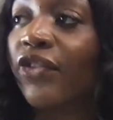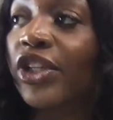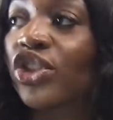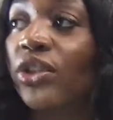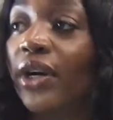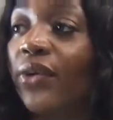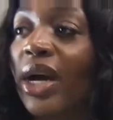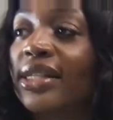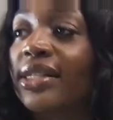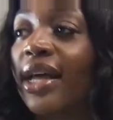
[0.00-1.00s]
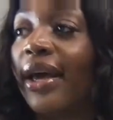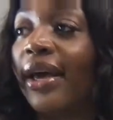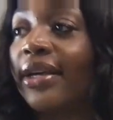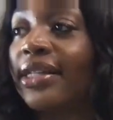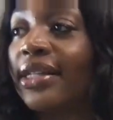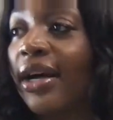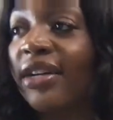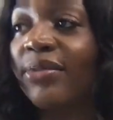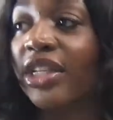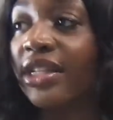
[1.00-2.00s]
for sure, Wednesday, it's not
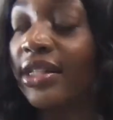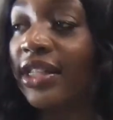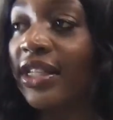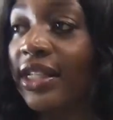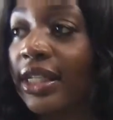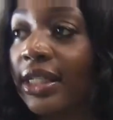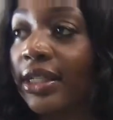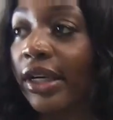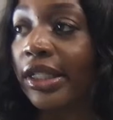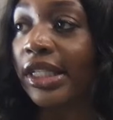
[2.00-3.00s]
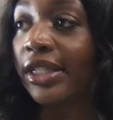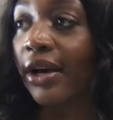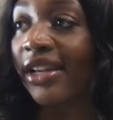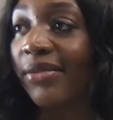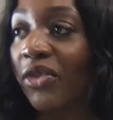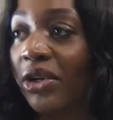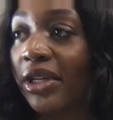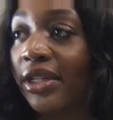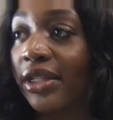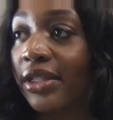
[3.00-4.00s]
going to be consistent on TikTok
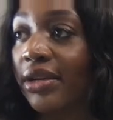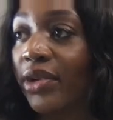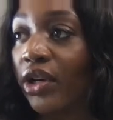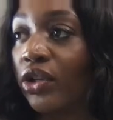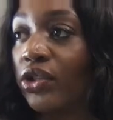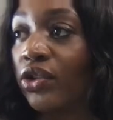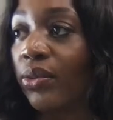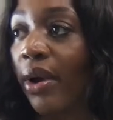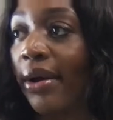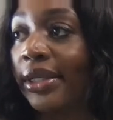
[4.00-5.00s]
anymore. It's going to be on YouTube.